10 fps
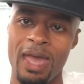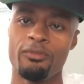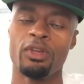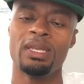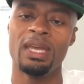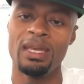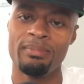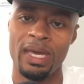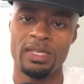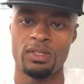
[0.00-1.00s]
everyday
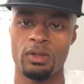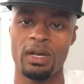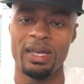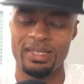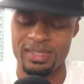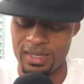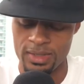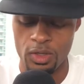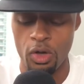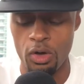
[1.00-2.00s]
masterclass that is
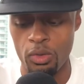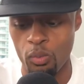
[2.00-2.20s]
called